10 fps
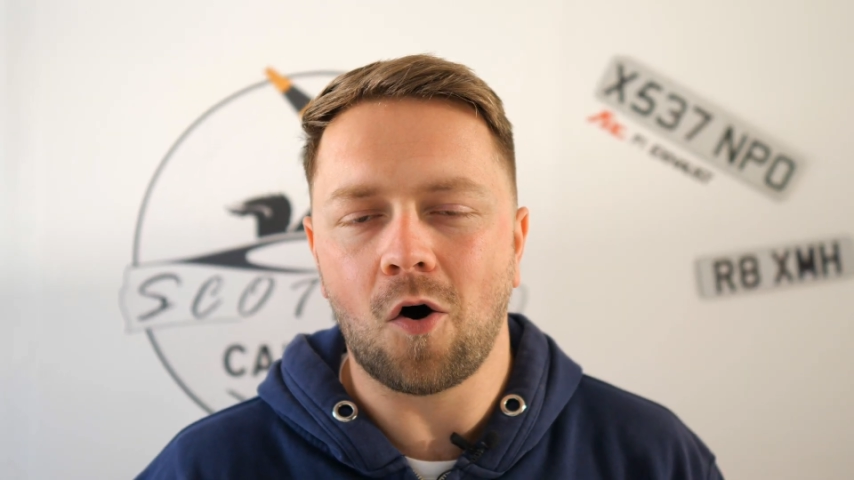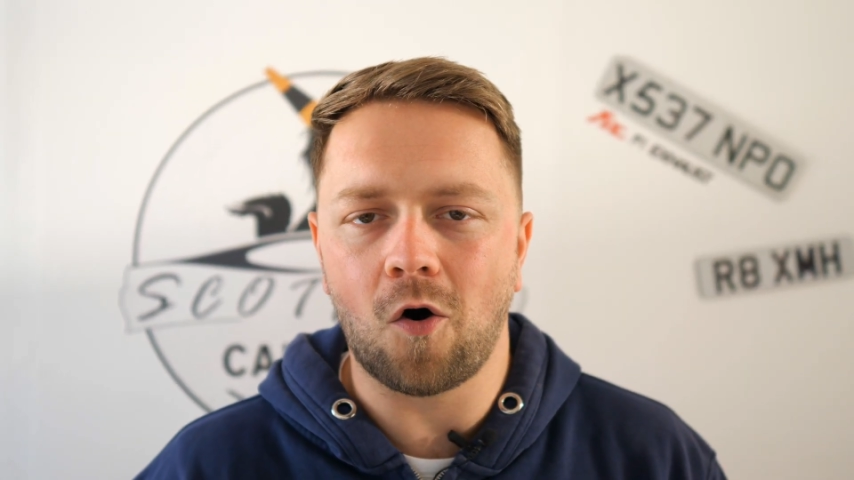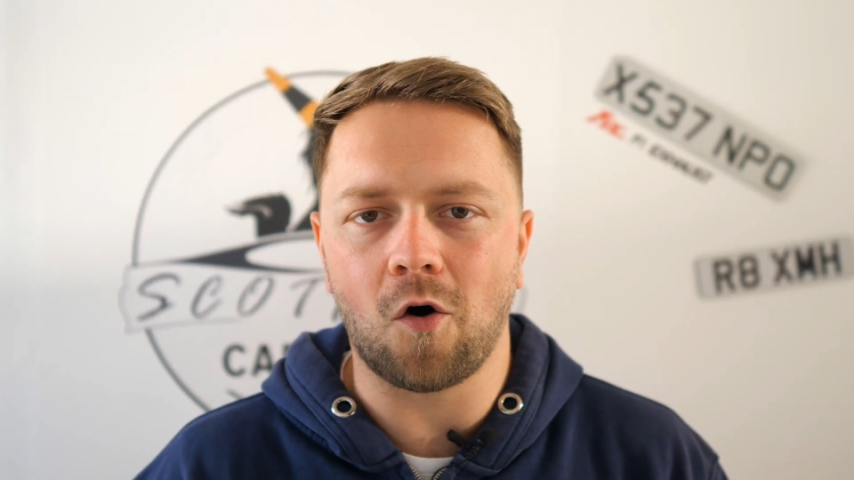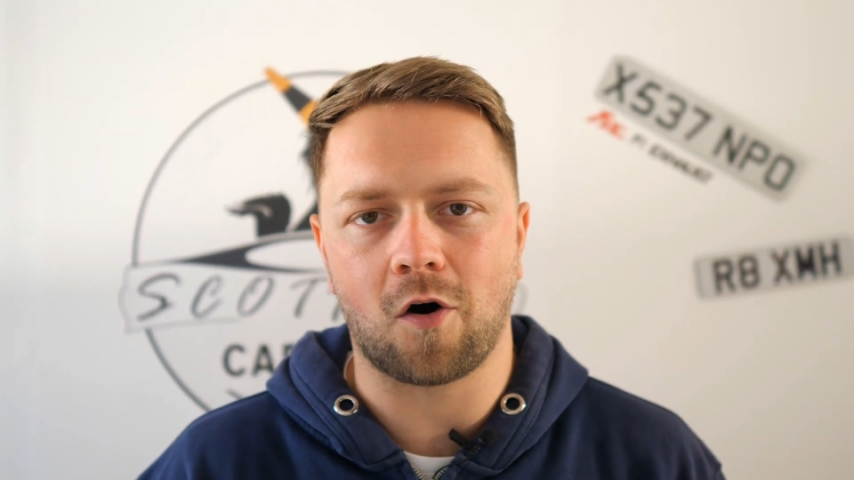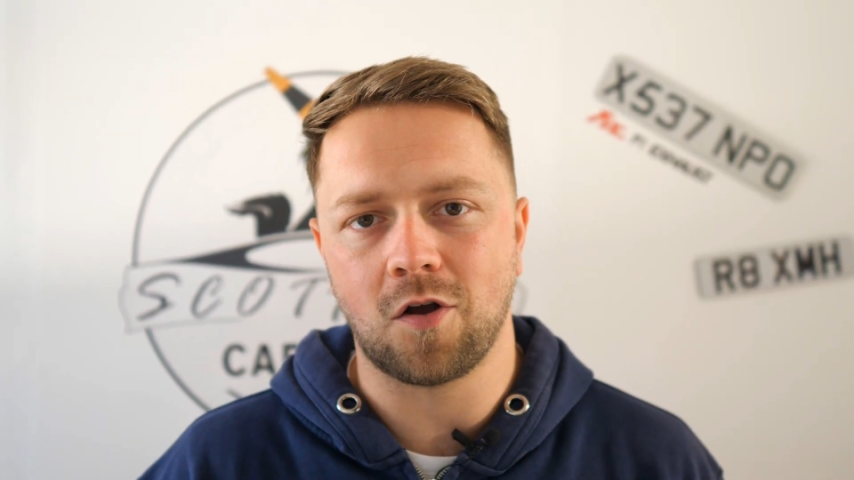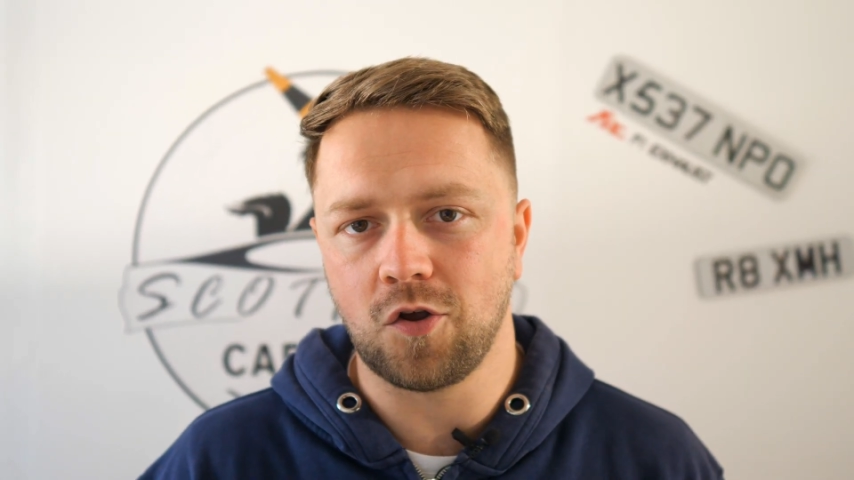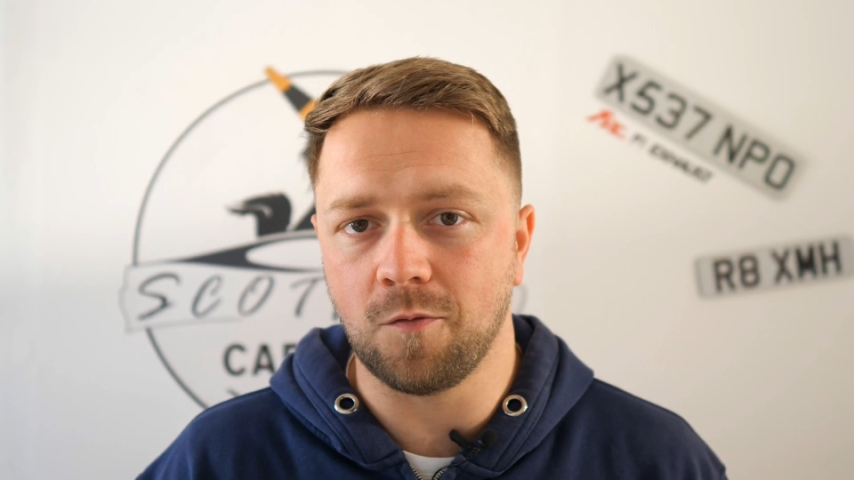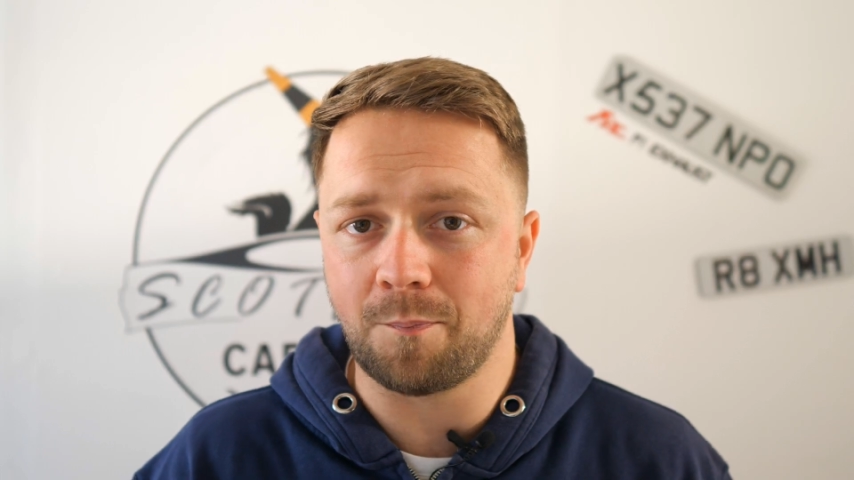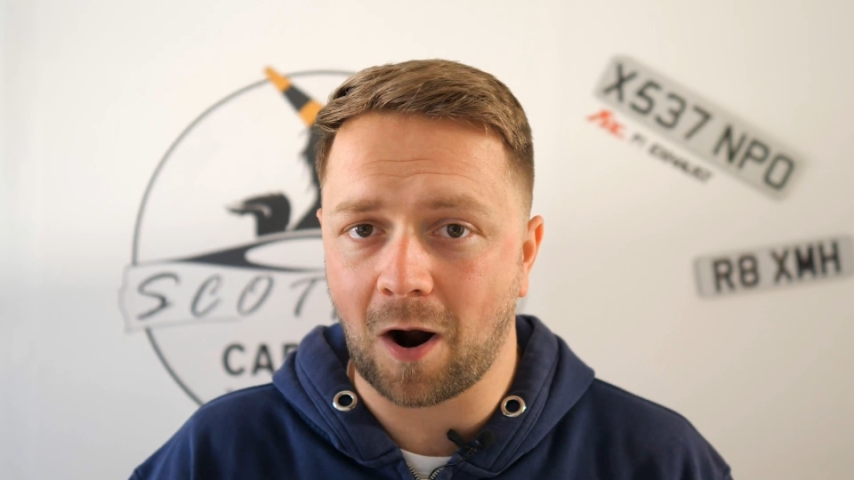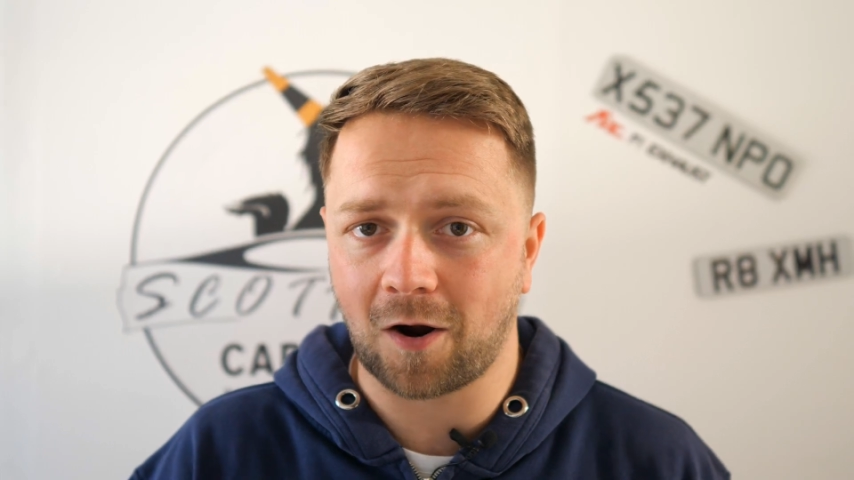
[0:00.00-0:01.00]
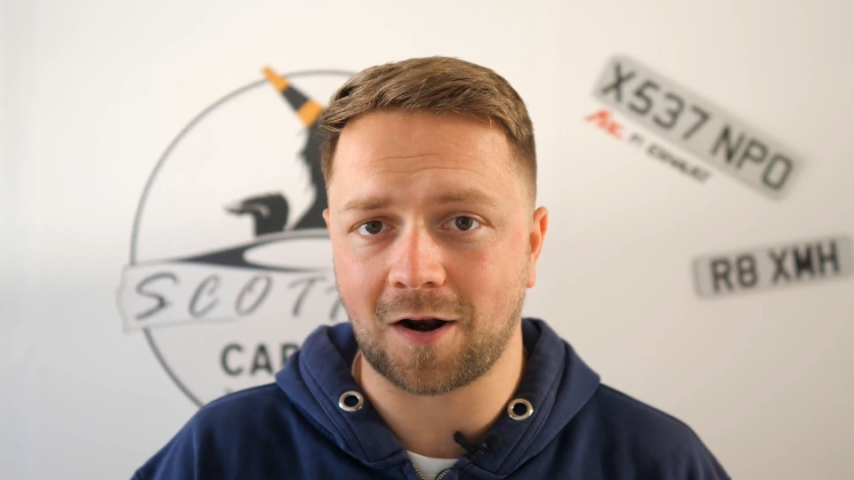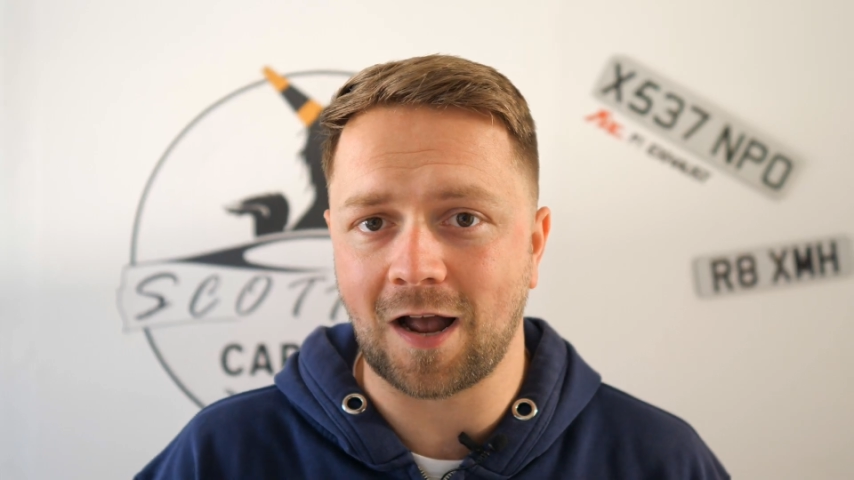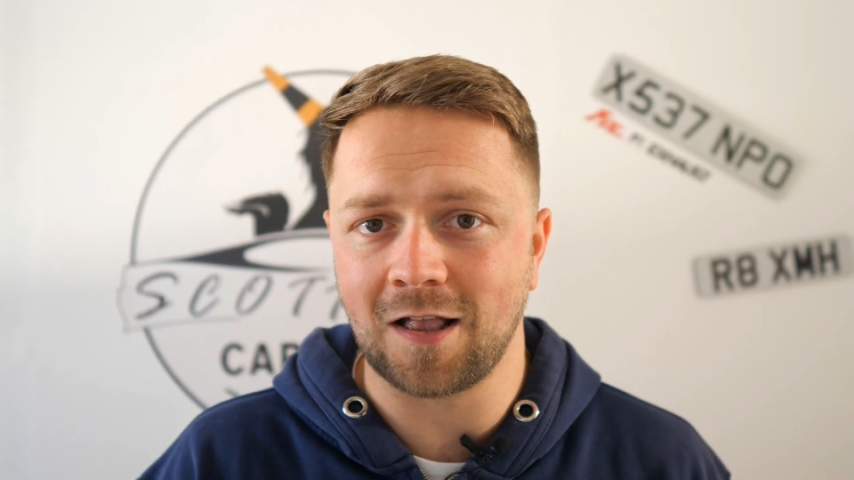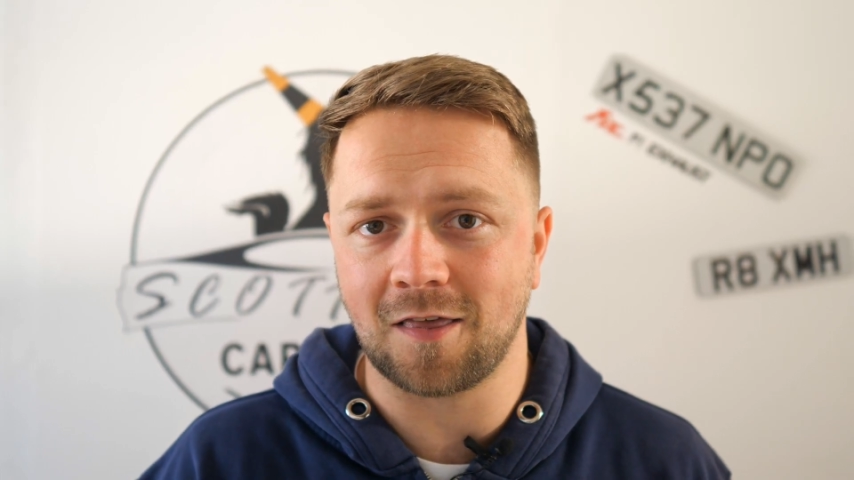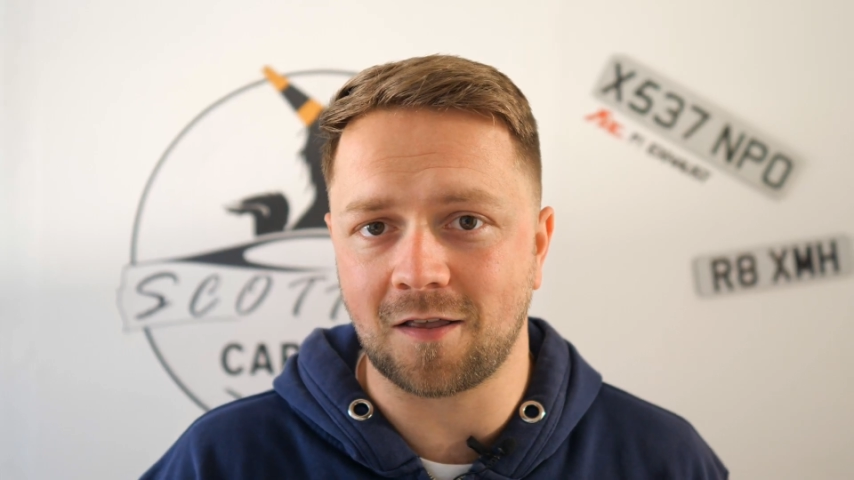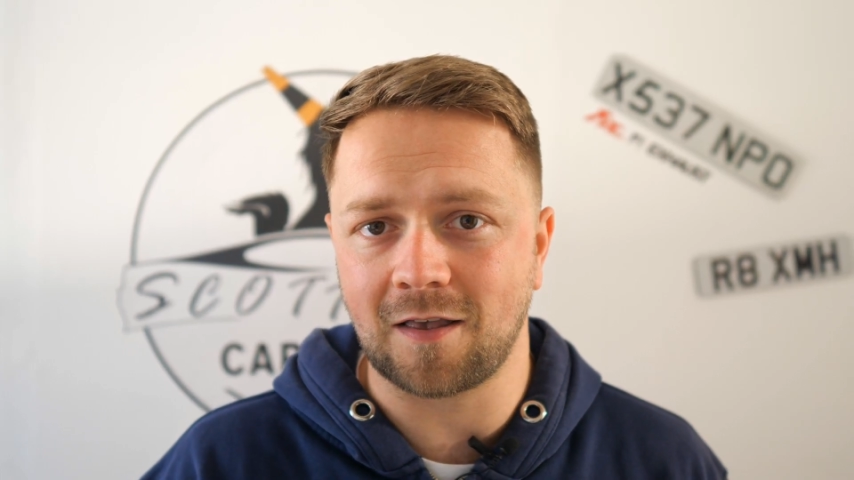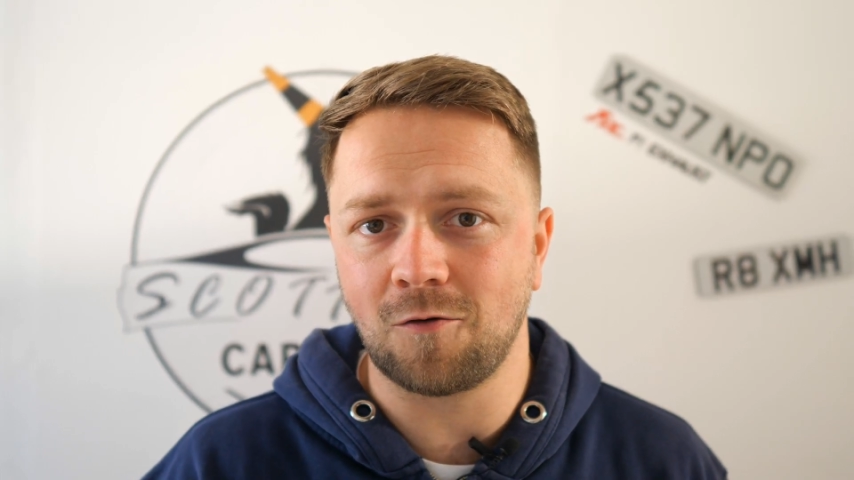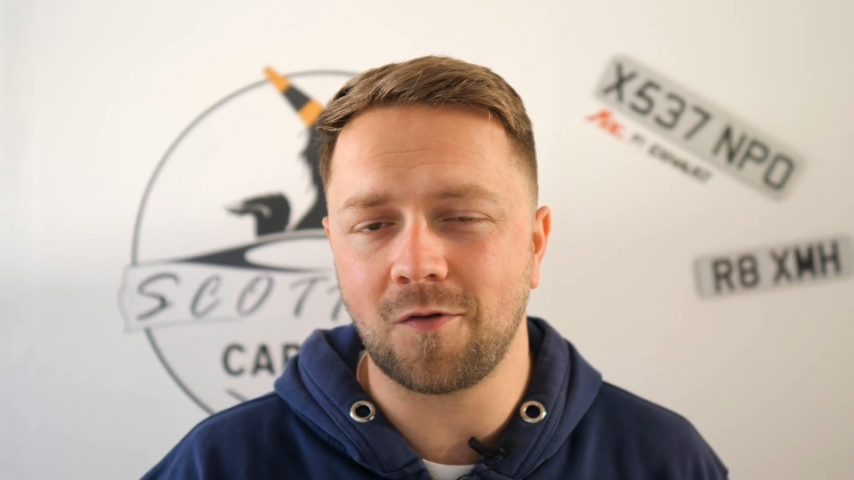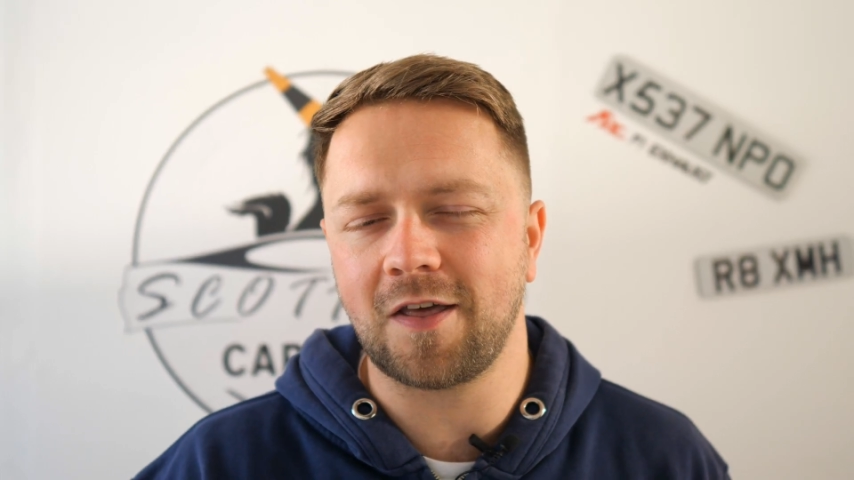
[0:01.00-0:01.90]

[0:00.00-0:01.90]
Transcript: or you bargain it into the deal,